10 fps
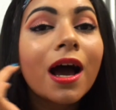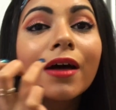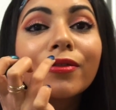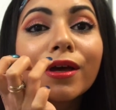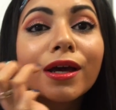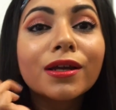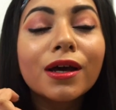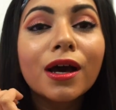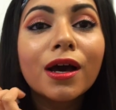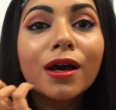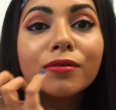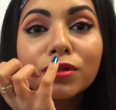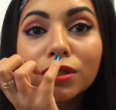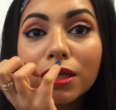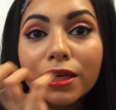and then
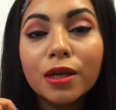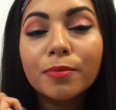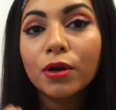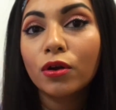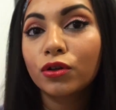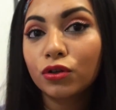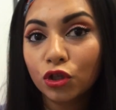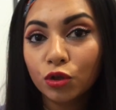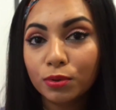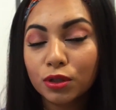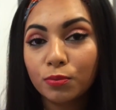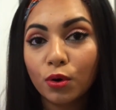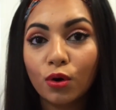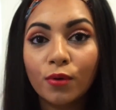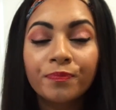just a little bit on your Cupid's
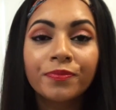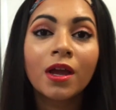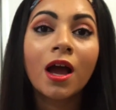bow,